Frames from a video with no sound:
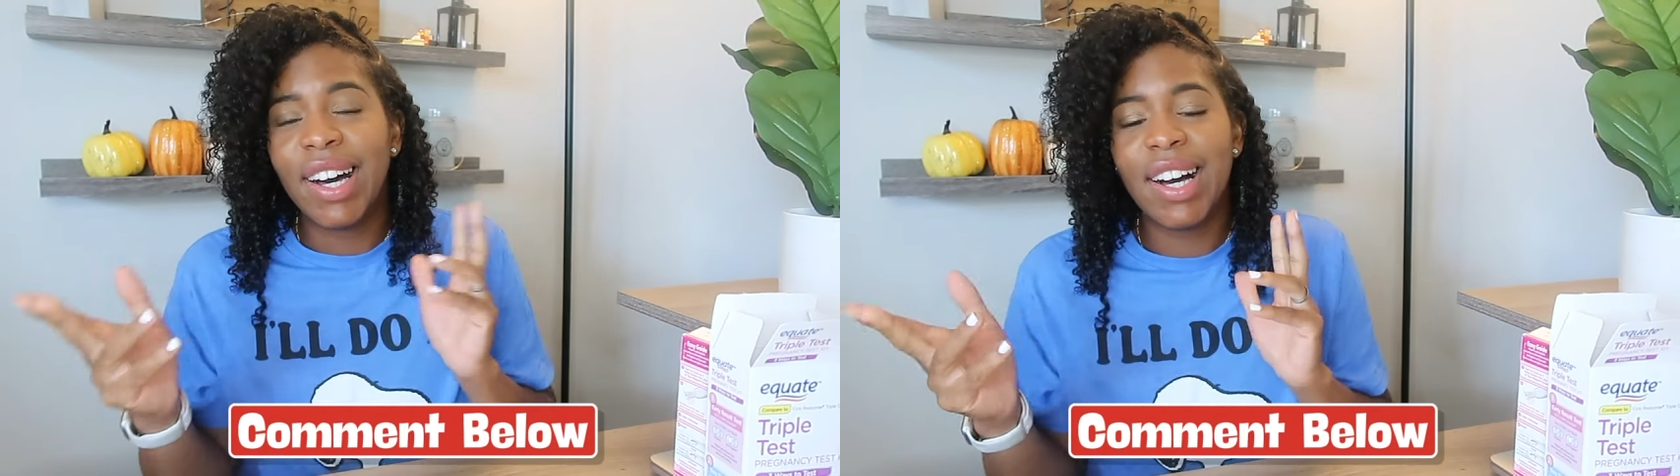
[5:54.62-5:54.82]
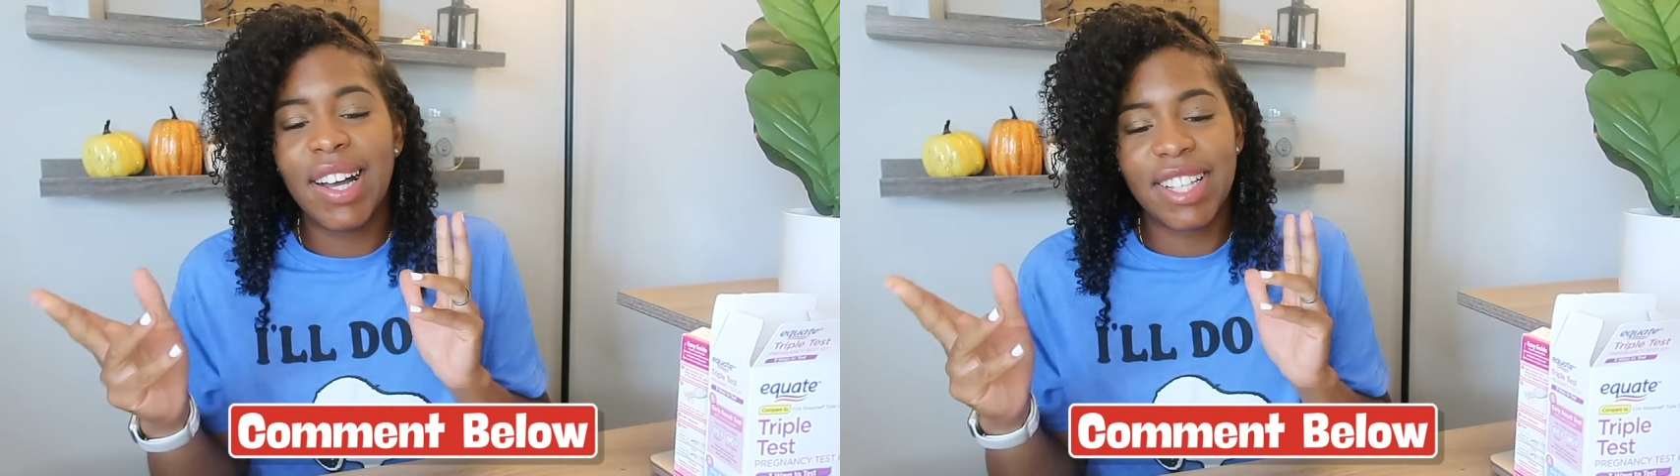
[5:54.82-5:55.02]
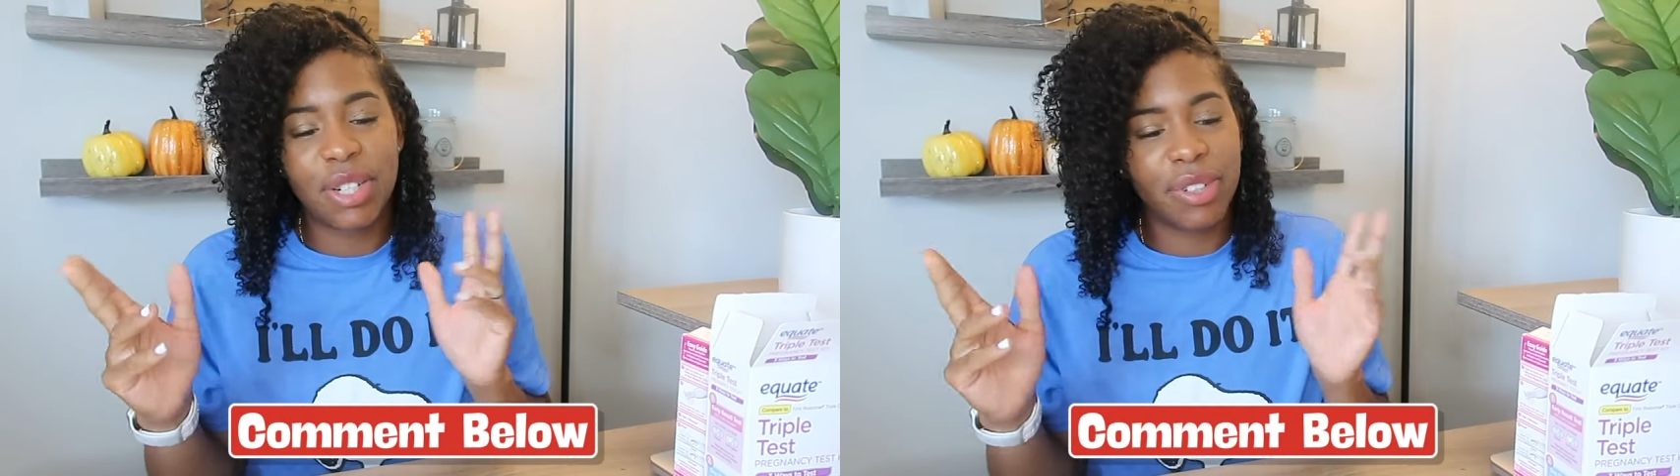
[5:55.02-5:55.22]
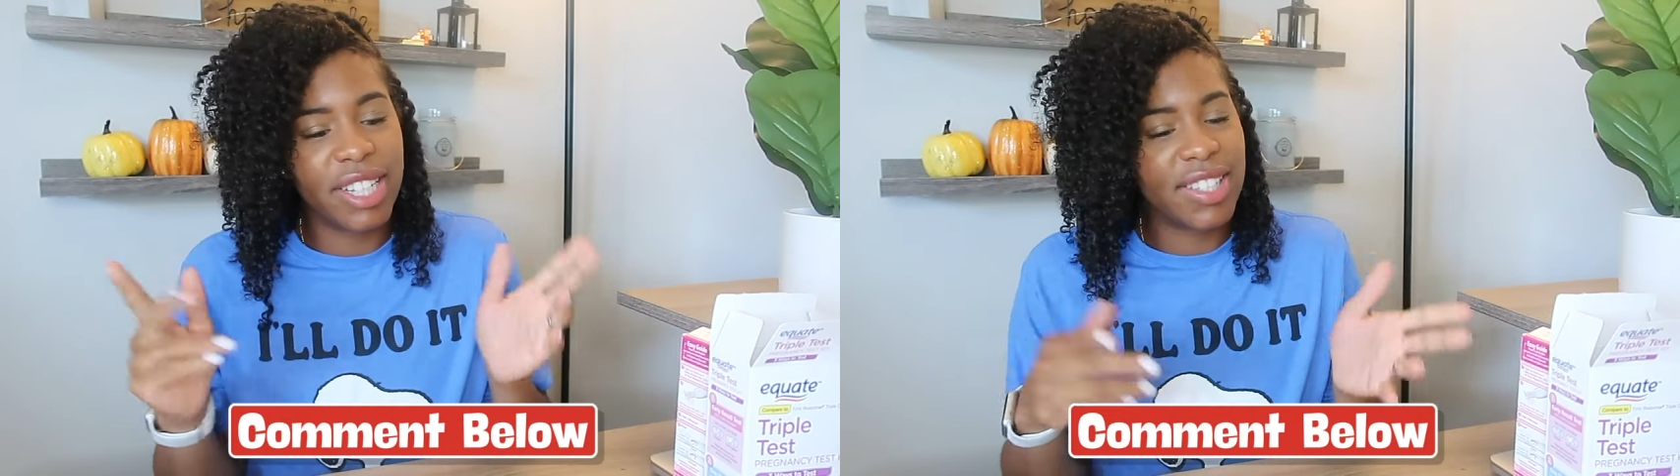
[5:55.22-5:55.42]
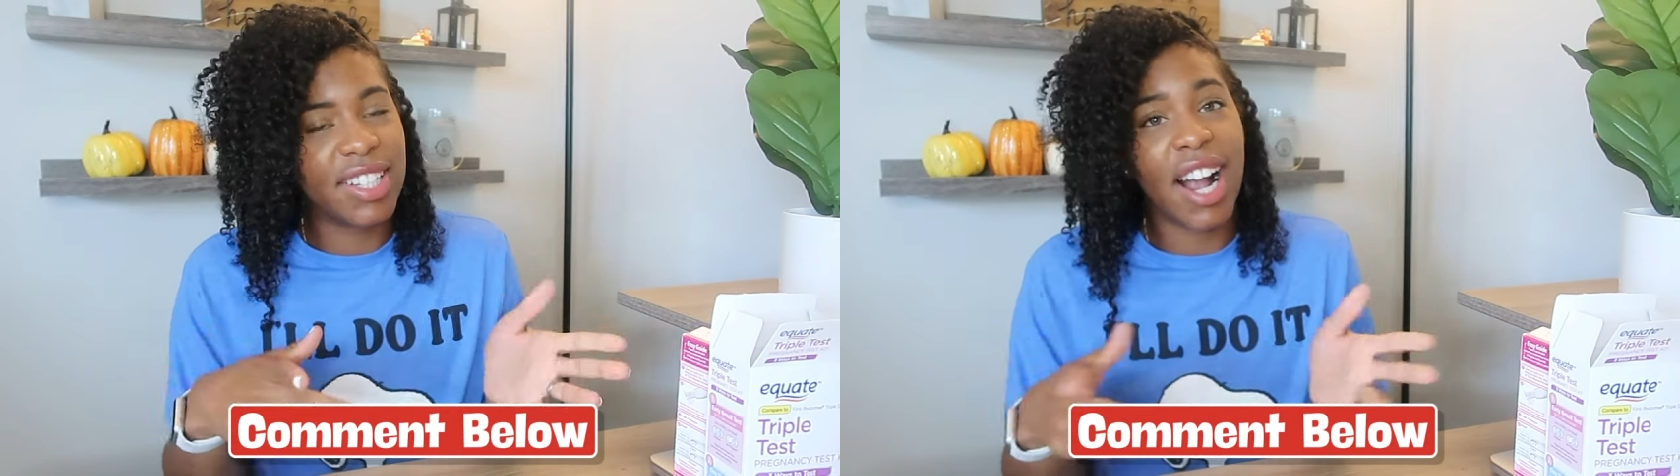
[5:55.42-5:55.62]
uh, as it
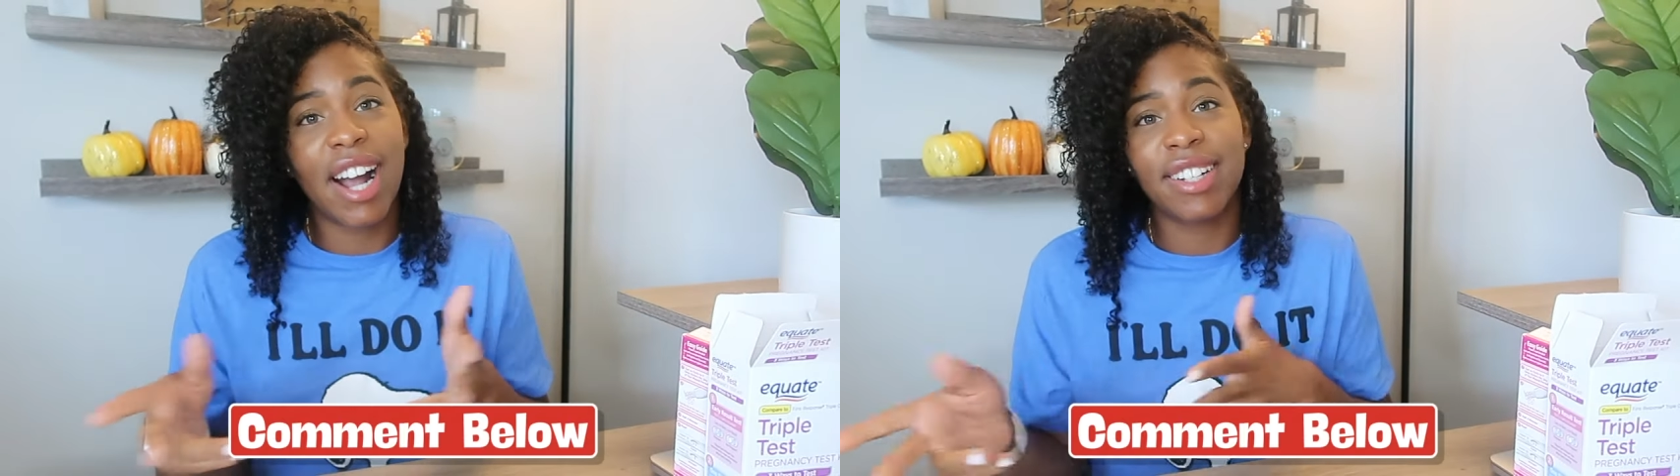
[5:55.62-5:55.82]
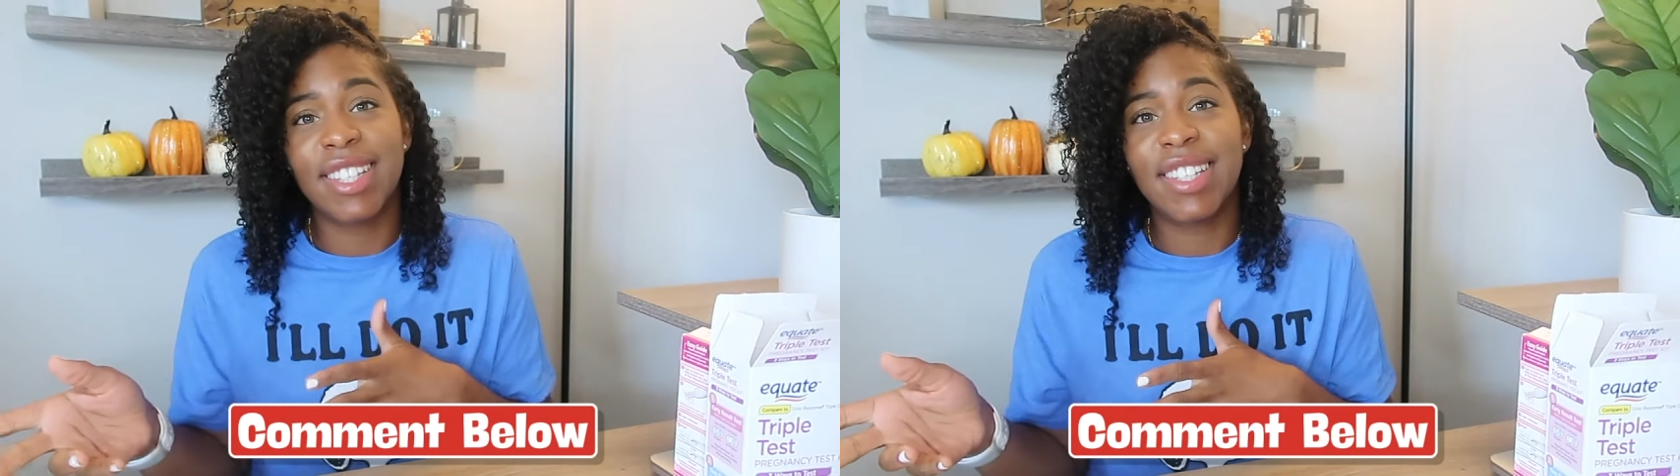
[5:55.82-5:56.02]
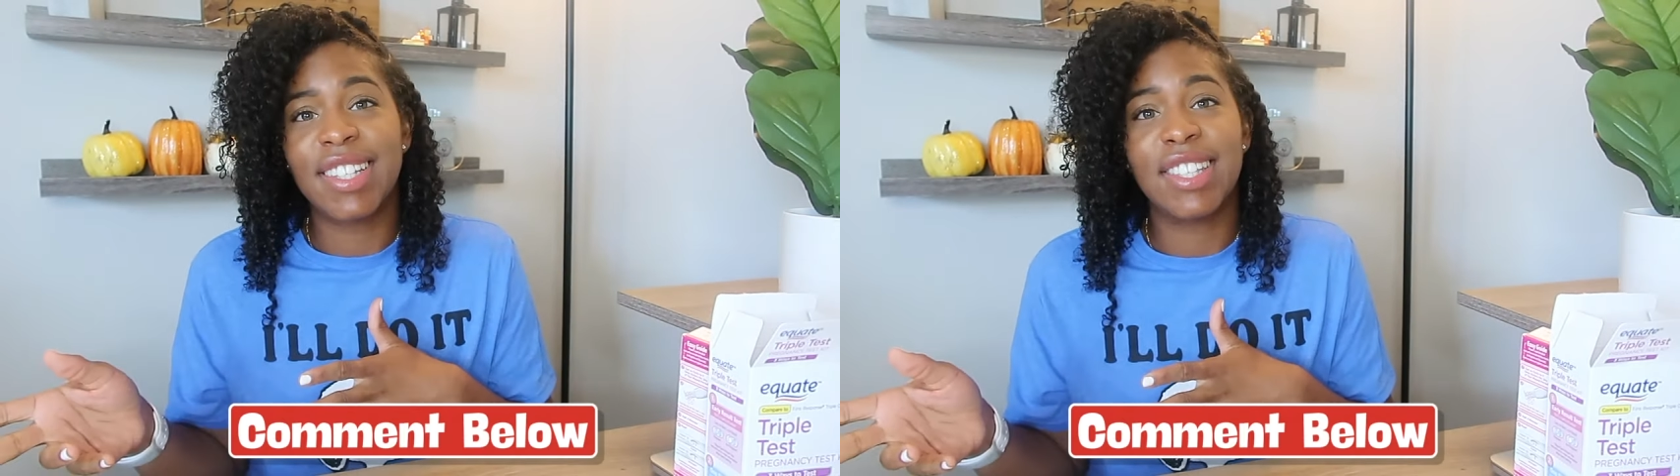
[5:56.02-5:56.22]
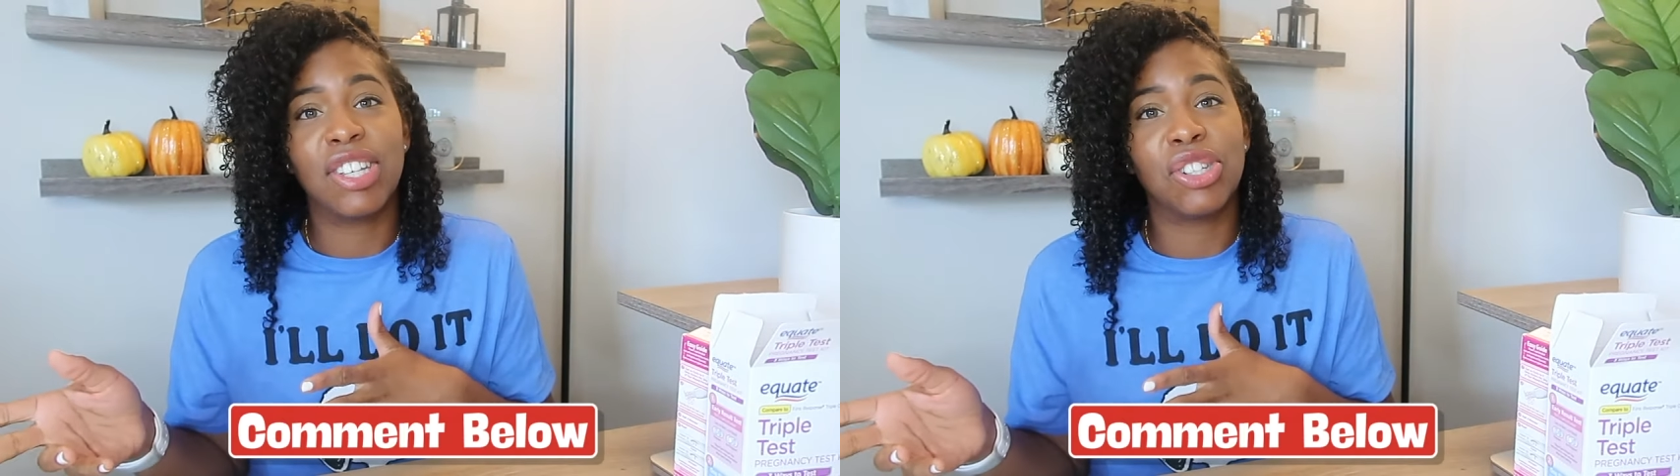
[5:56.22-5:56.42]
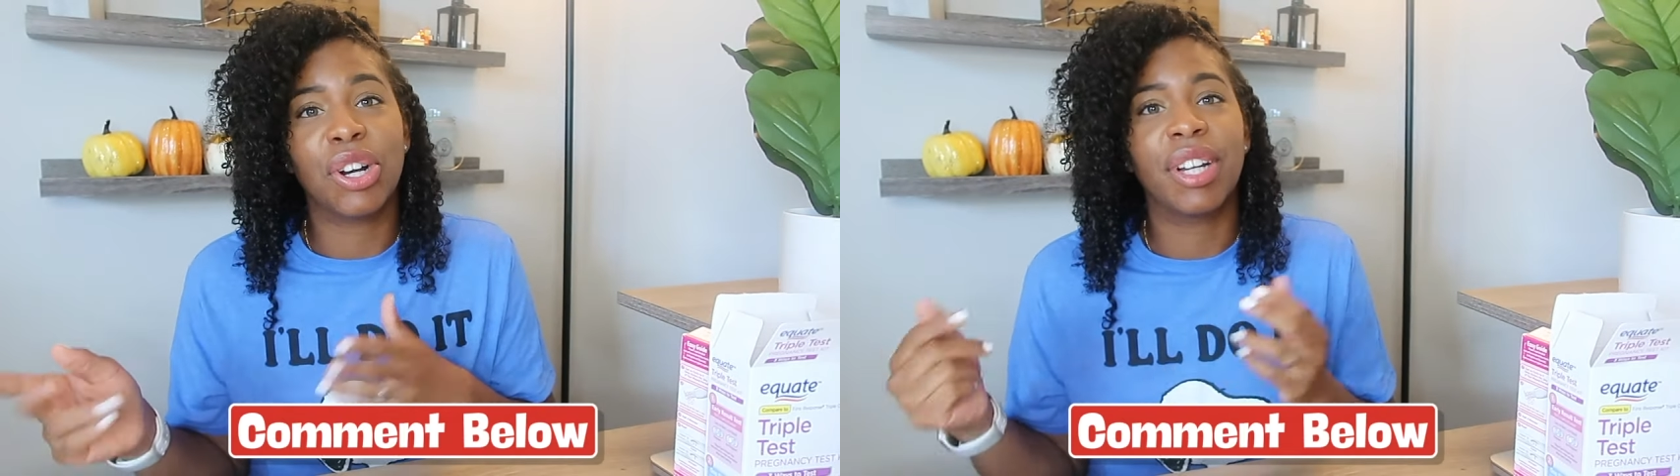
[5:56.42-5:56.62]
relates to our
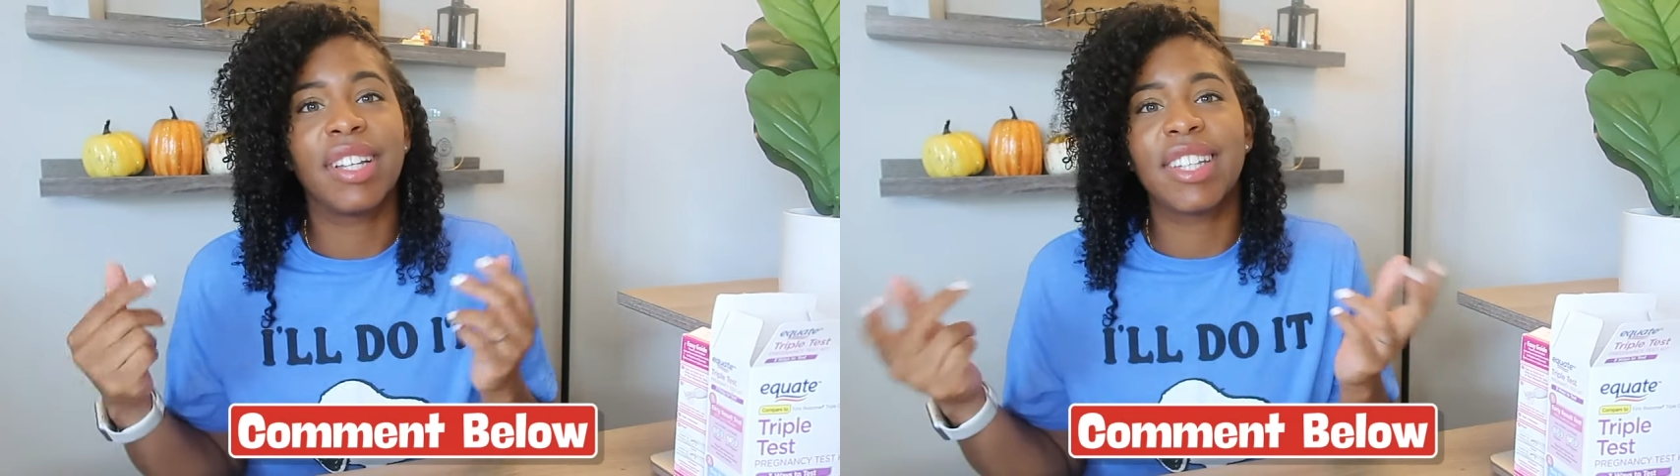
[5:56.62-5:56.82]
TTC journey,